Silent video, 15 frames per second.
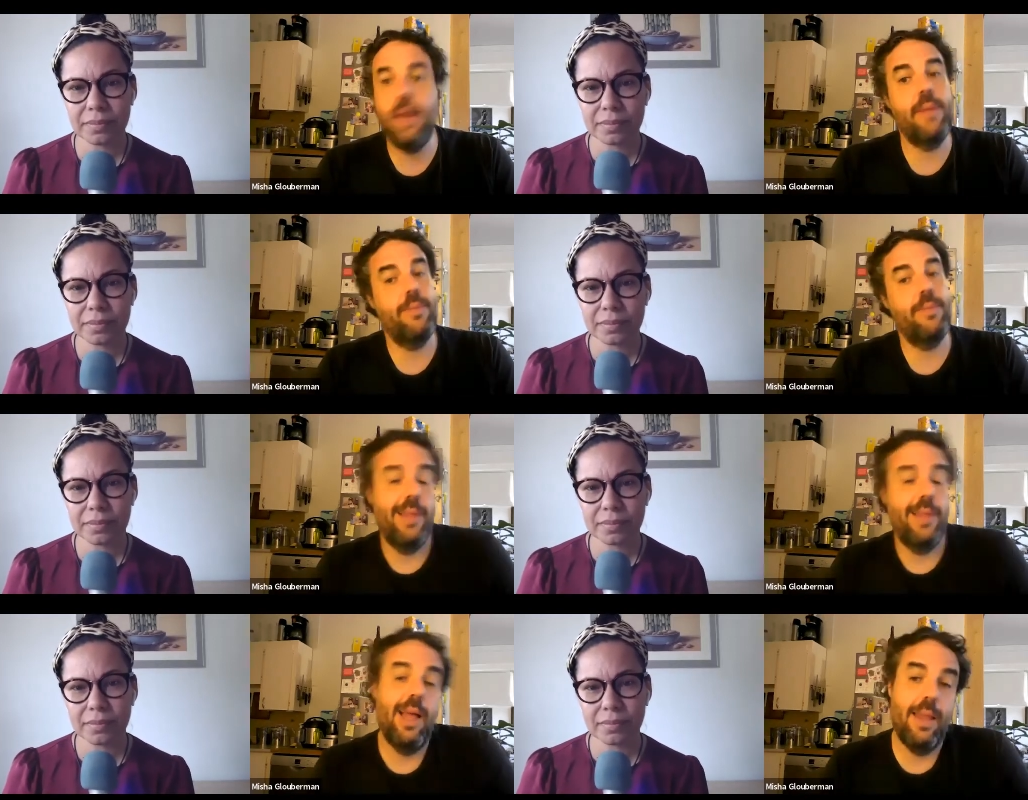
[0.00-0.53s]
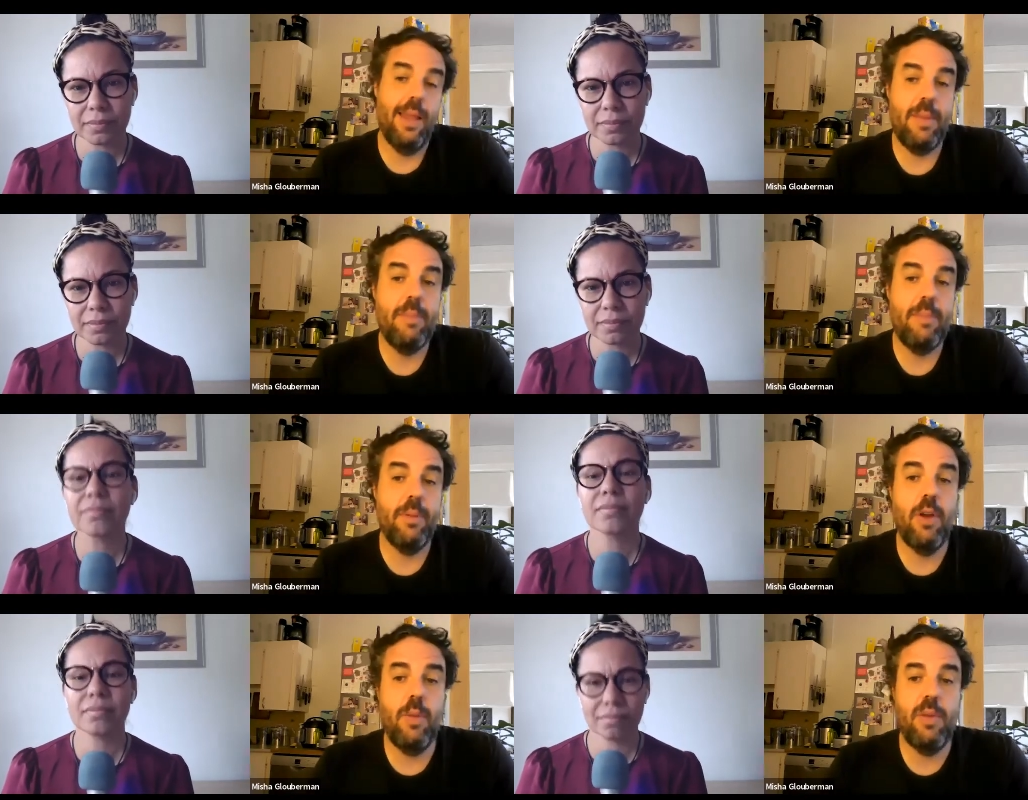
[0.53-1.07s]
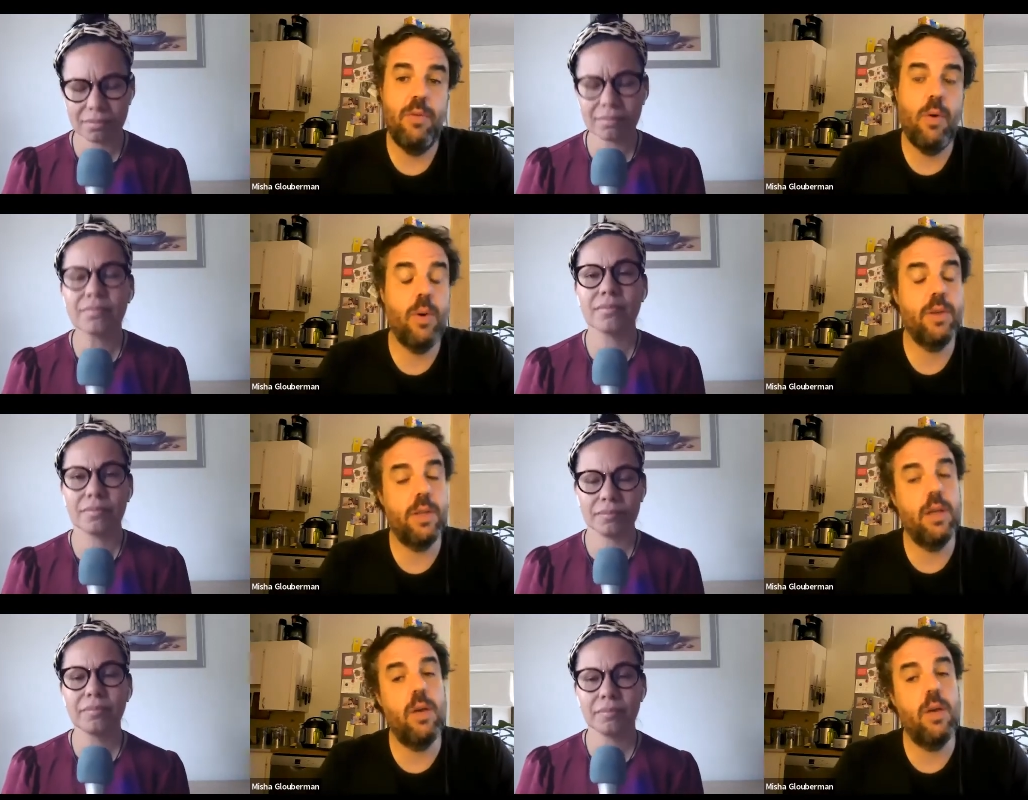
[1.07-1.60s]
Speaker 1: and I'll let people know
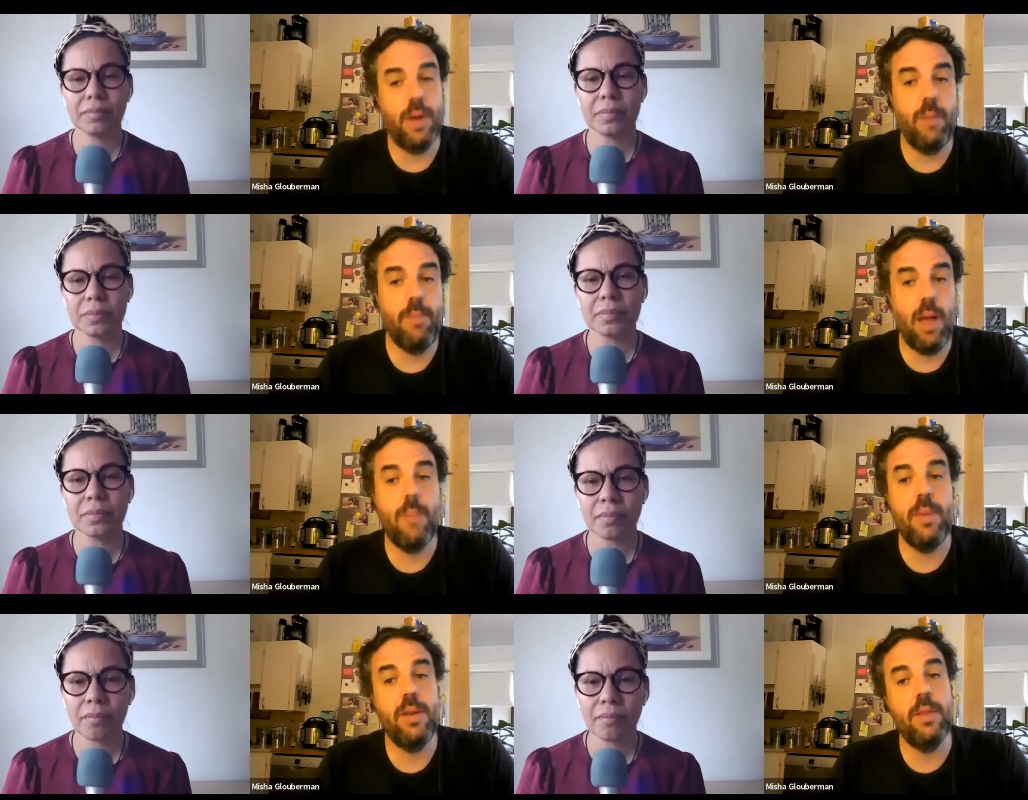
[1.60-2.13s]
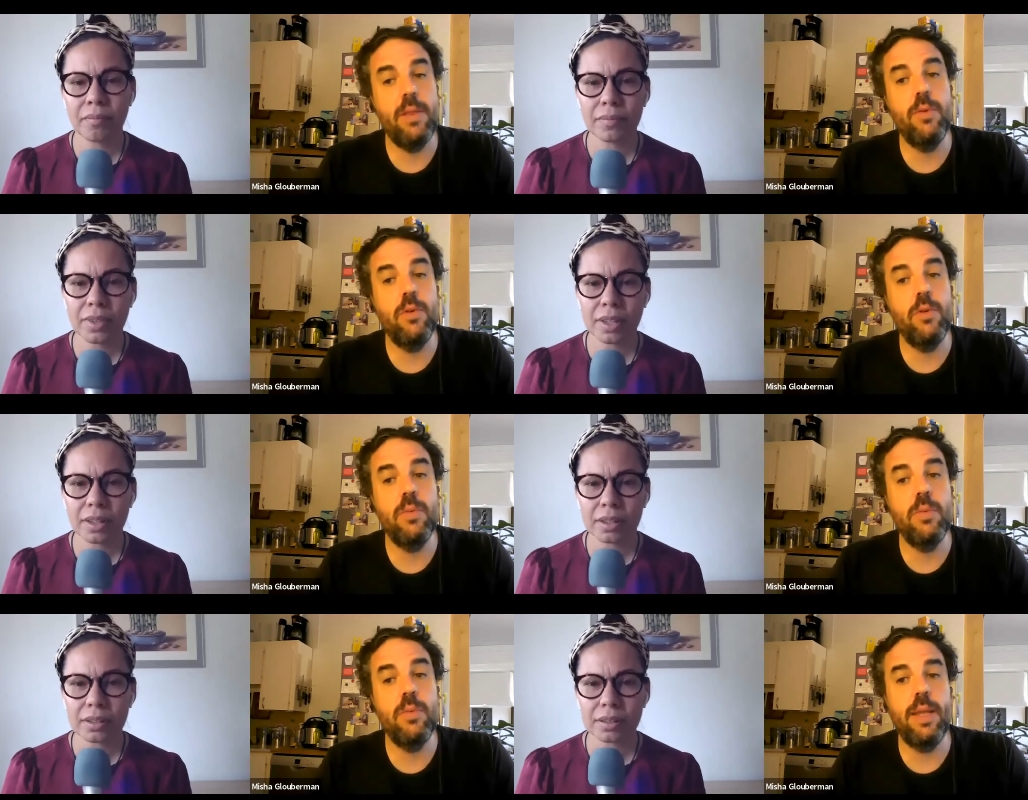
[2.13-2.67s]
before, is I'll go and I'll pop into the rooms.